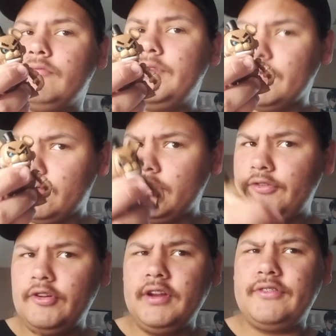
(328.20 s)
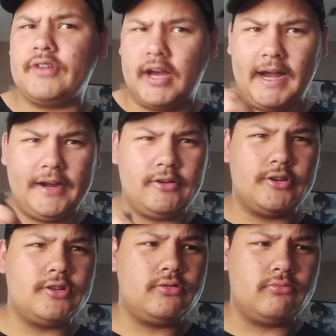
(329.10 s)
But there was no series. I don't
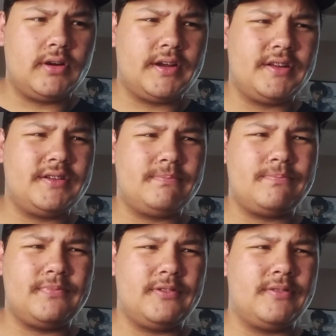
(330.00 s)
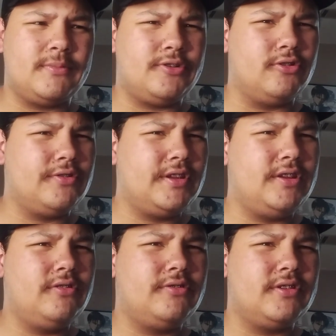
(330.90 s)
know what kind of material they
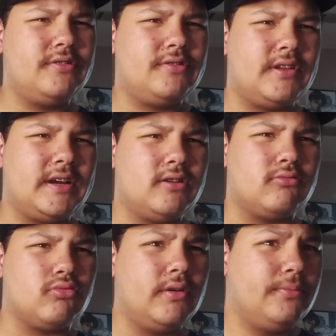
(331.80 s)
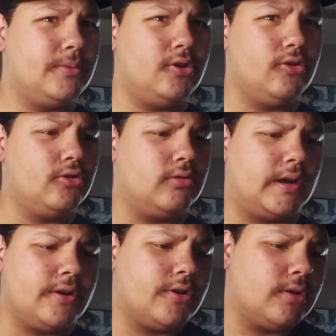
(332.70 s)
use. like a rough material.
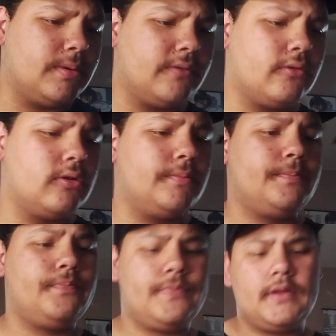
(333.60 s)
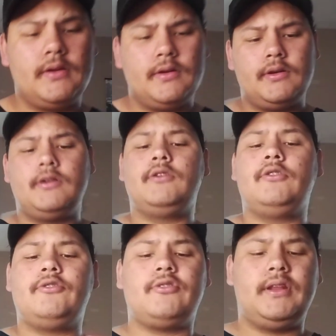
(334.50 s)
I don't know, leaf roll.
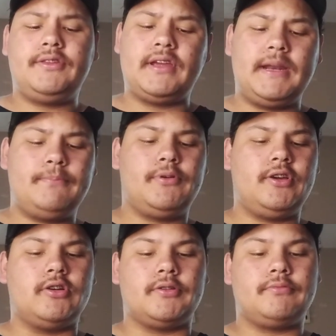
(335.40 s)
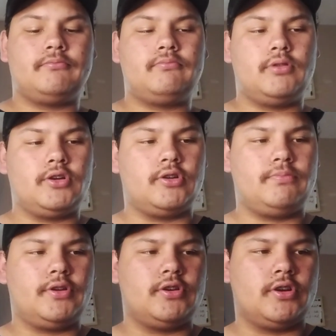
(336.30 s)
But that's actually pretty good. Pretty good.
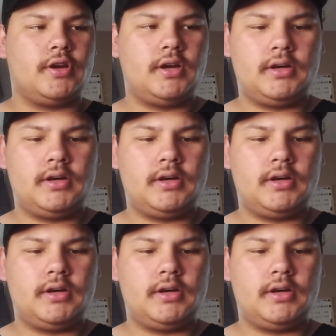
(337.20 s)
Pretty good.